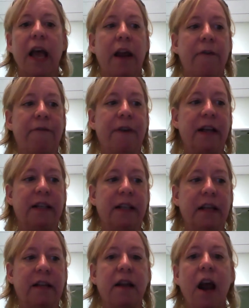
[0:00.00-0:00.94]
it affects
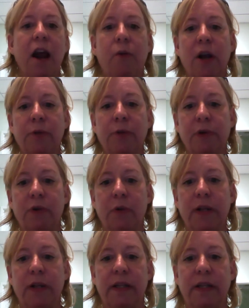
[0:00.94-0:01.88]
the entire
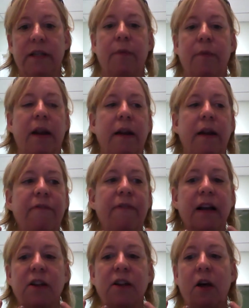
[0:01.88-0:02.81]
respiratory system, and it
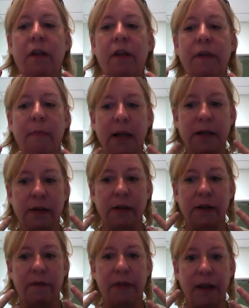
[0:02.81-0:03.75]
affects all of the
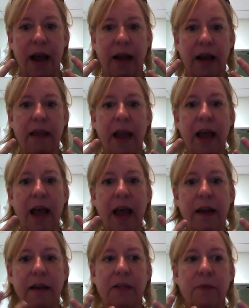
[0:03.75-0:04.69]
muscles of the neck and the
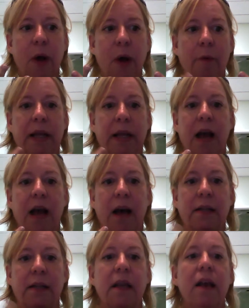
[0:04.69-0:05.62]
head as well,
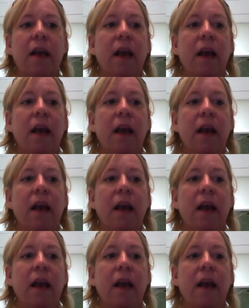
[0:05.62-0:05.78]
because